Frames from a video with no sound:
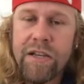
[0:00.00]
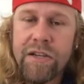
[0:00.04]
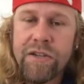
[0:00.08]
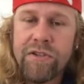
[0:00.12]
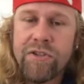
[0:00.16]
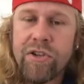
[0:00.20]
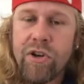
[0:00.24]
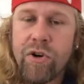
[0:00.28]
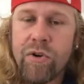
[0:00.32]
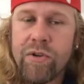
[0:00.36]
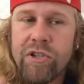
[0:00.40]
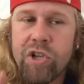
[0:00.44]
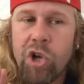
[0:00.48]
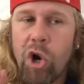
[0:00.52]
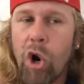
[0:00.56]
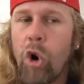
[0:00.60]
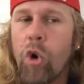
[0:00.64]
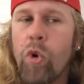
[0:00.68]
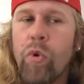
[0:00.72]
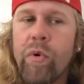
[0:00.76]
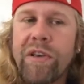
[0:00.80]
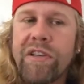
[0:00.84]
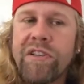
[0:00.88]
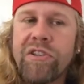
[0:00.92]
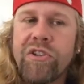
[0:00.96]
So it's
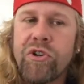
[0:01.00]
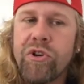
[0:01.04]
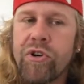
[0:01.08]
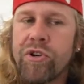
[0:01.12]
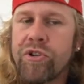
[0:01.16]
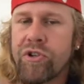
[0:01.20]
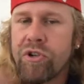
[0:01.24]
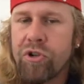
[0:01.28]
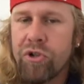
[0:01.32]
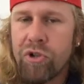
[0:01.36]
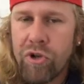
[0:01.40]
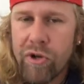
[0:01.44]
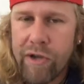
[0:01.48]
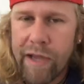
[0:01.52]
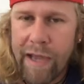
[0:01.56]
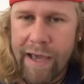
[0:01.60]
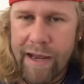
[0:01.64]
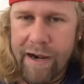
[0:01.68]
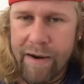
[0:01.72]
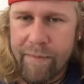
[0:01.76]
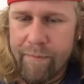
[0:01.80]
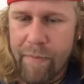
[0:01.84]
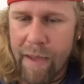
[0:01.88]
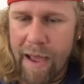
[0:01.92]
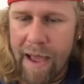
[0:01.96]
always good to look at
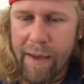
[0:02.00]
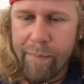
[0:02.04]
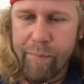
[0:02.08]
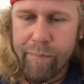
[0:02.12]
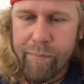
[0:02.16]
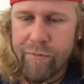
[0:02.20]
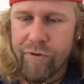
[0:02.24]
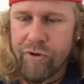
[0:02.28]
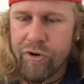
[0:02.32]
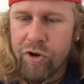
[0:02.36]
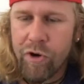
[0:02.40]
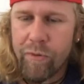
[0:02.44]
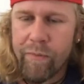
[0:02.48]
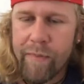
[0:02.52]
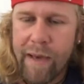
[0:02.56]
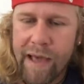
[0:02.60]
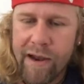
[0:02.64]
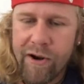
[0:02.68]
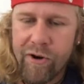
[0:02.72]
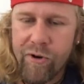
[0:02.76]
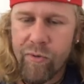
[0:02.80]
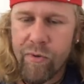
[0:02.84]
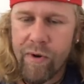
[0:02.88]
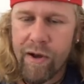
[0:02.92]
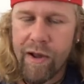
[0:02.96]
a map, no
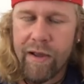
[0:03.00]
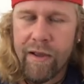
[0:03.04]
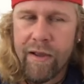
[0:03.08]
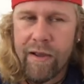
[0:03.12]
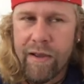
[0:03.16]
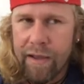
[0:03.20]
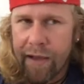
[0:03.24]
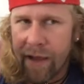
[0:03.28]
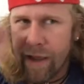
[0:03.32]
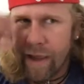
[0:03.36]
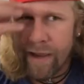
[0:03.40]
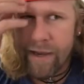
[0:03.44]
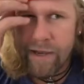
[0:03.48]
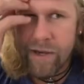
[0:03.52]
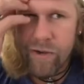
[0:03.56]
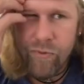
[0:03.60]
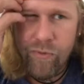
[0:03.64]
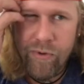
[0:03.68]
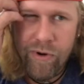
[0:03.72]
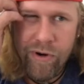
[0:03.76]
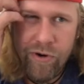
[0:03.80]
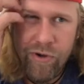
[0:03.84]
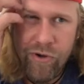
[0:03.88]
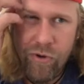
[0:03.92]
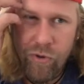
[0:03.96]
matter what,
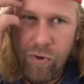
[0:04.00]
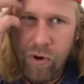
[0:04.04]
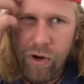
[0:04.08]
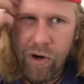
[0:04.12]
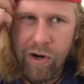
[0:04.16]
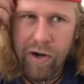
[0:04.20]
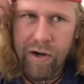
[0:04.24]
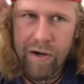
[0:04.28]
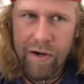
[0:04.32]
anywhere you are.